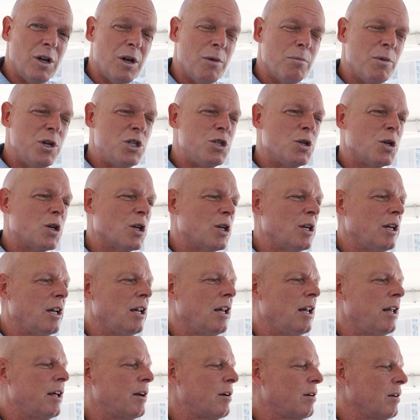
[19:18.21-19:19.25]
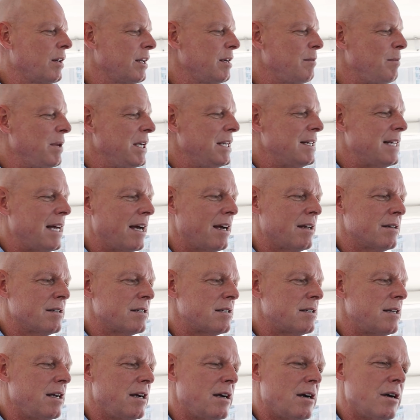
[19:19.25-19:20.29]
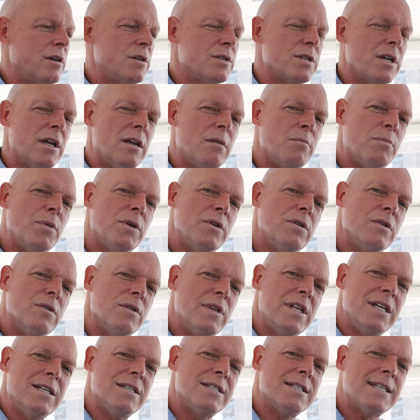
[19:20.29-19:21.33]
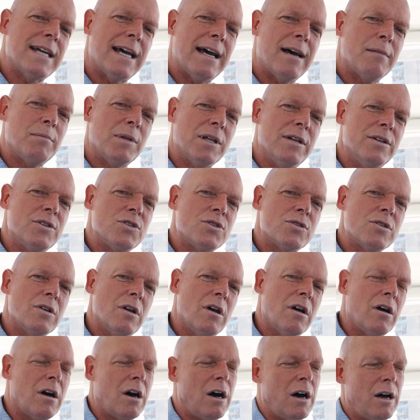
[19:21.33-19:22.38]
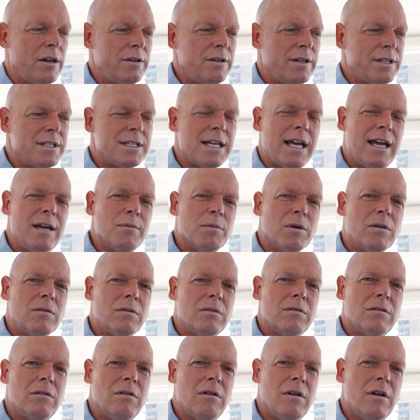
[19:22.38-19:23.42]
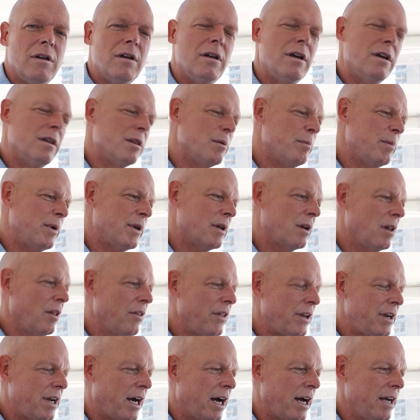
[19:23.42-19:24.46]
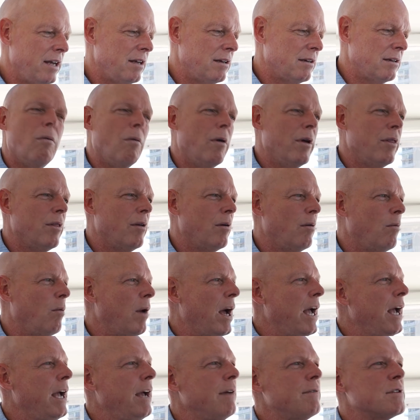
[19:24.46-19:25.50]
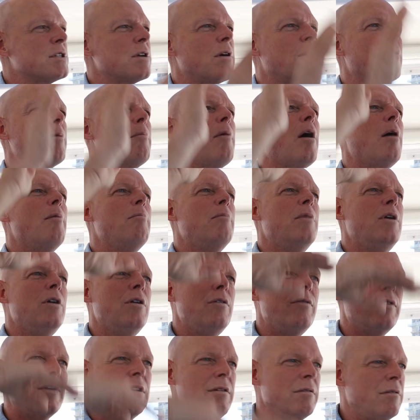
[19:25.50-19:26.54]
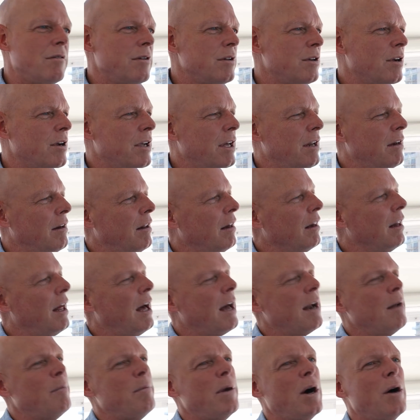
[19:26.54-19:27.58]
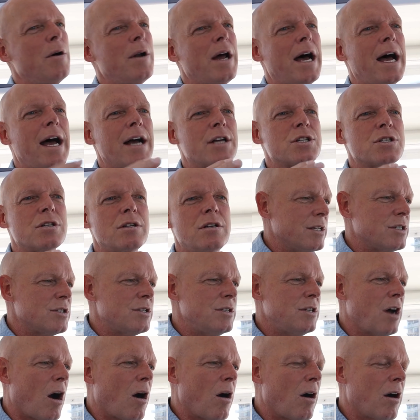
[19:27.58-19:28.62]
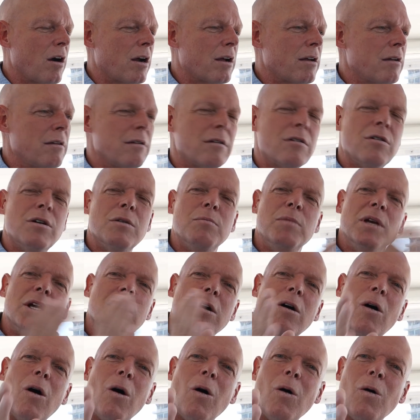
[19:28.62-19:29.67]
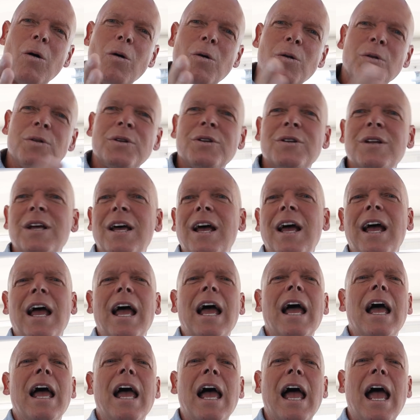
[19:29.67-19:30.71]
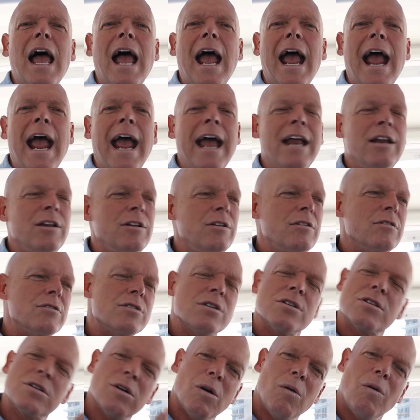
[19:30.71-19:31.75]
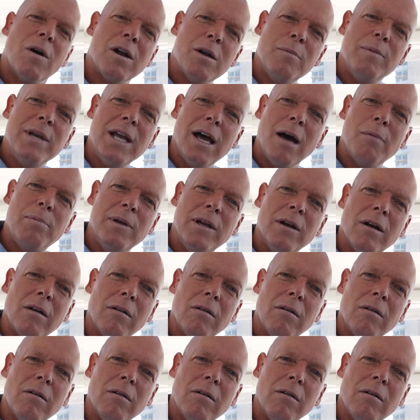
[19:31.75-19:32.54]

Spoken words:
but you can literally be downstairs and put these tablets on the table in the middle of the night when the waves are moving, you're getting a lot of boat action, it's dark, could be cold, and you just don't want to be up here.